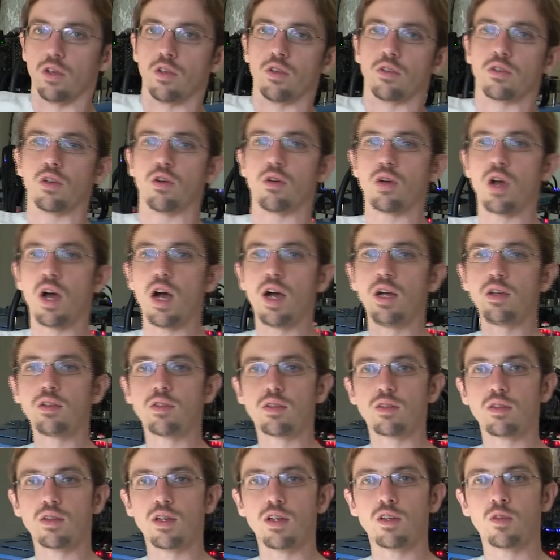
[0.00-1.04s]
So
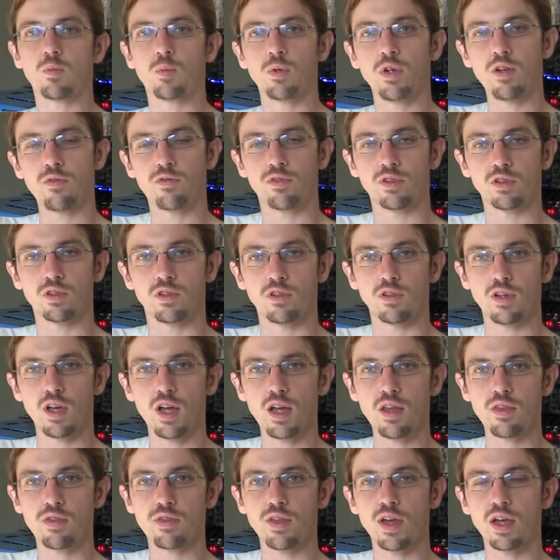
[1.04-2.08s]
guys, that's been it for
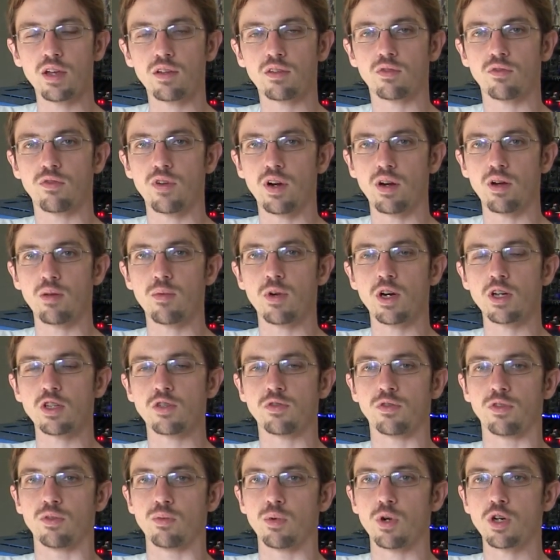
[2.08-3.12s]
today. Thanks very much
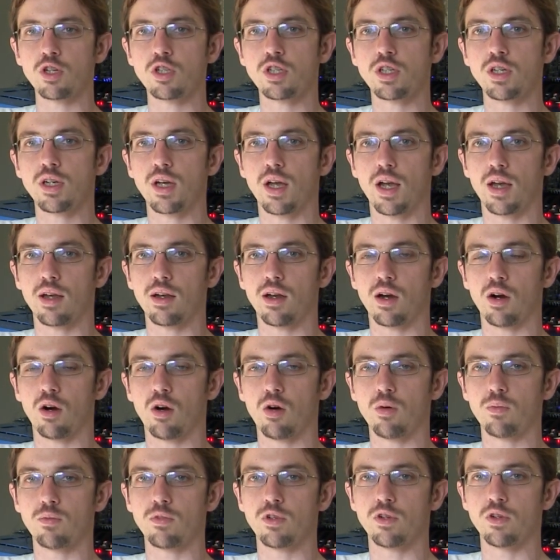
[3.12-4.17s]
for watching, and I
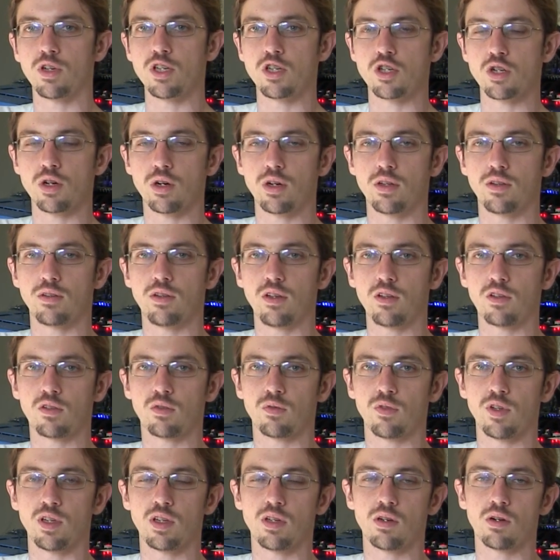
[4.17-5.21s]
hope you enjoyed
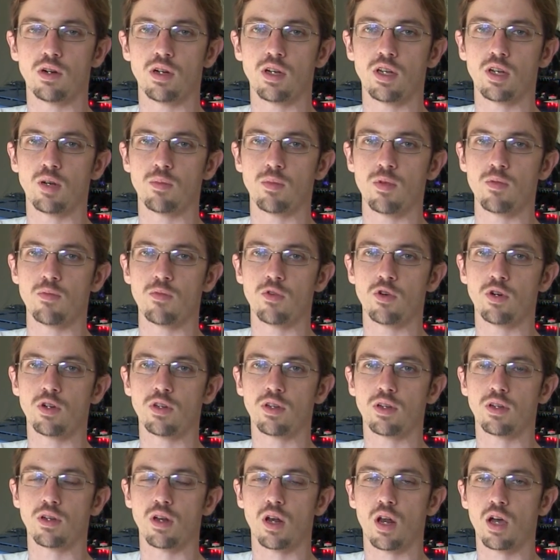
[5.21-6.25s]
this video a little bit more
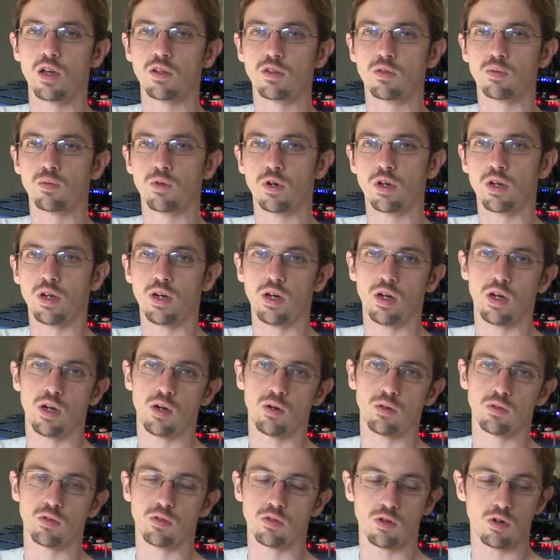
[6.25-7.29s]
than the last one, and I
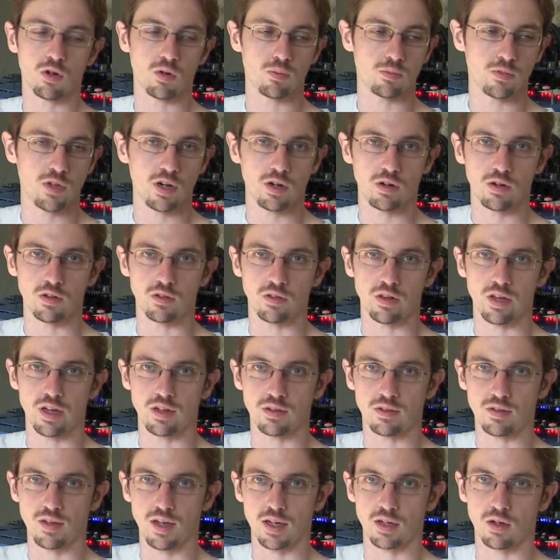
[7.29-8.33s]
also hope there is
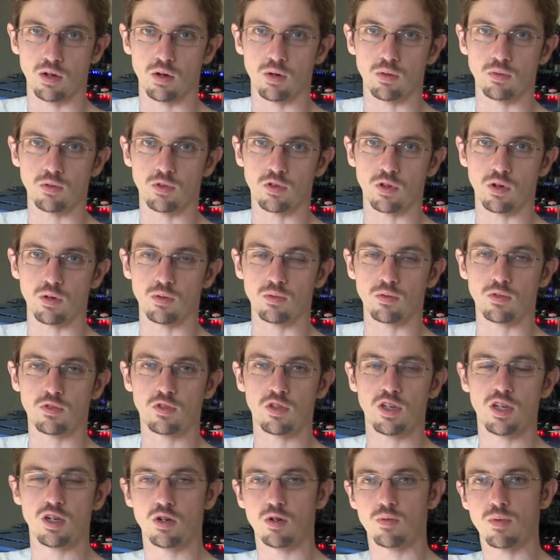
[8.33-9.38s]
less echo. So
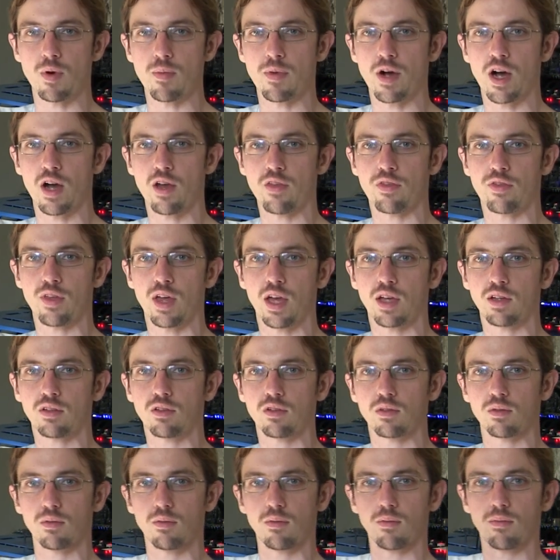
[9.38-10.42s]
see you, bye bye,
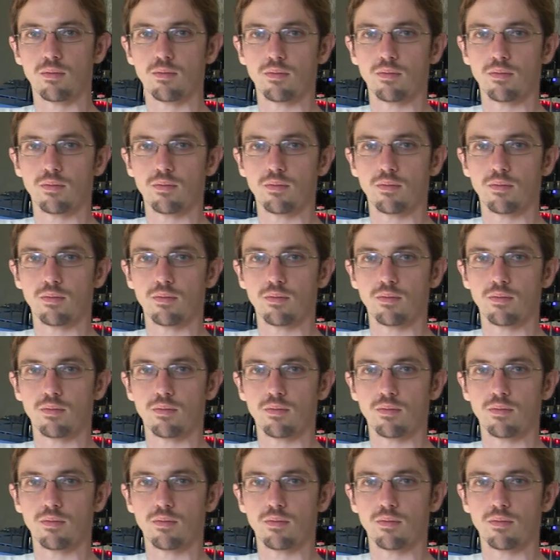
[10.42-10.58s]
thanks.